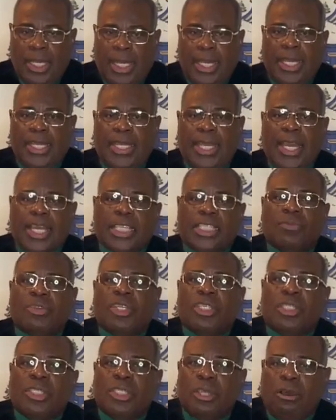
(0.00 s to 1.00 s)
And as a
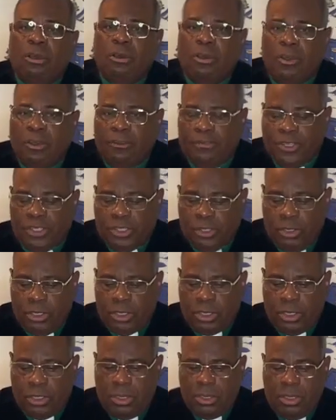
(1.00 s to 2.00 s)
result of the
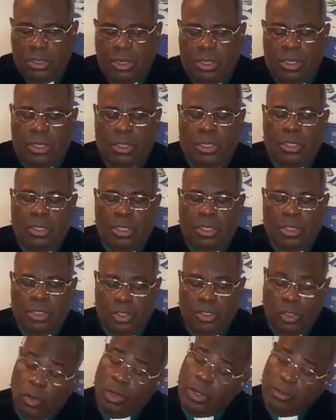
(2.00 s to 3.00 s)
church
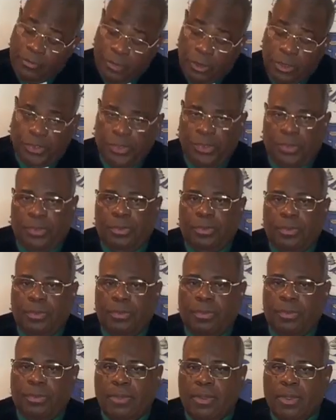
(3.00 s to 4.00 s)
going virtual,
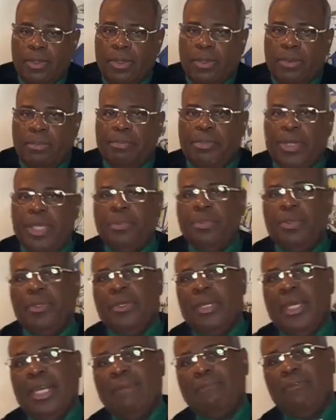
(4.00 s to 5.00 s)

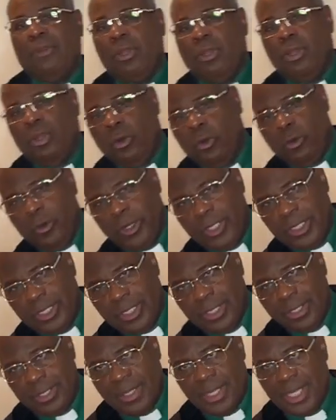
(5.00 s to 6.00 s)
people have lowered
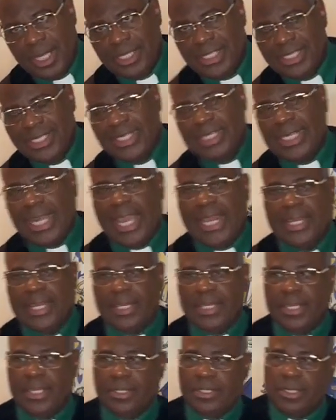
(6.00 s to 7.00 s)
their
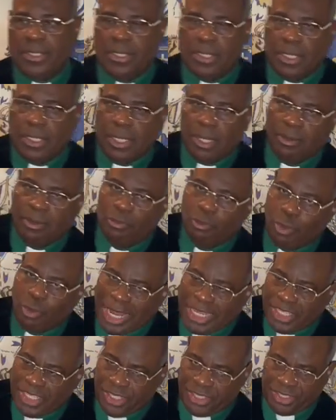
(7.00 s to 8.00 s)
standard of
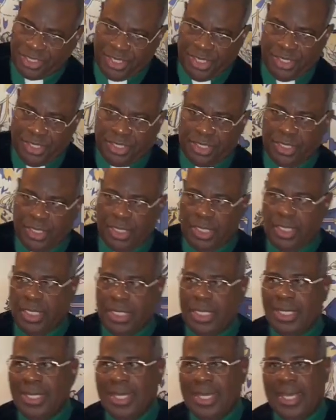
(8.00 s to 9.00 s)
righteousness
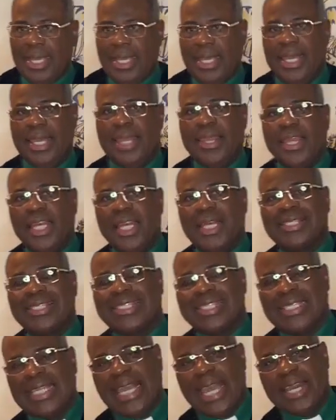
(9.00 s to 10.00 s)
and their
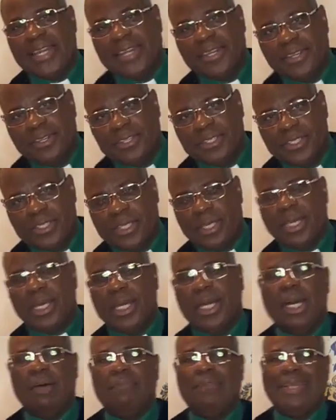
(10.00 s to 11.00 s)
standards
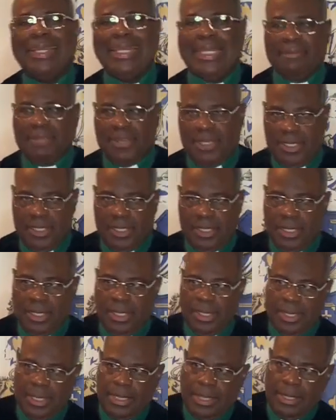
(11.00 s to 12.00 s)
of living.
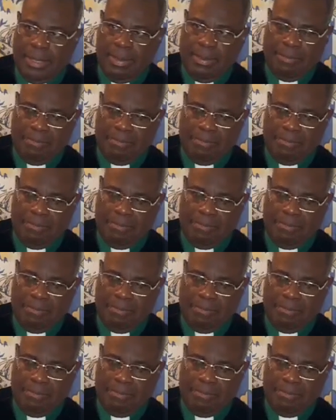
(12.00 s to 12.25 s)
Mm-hmm.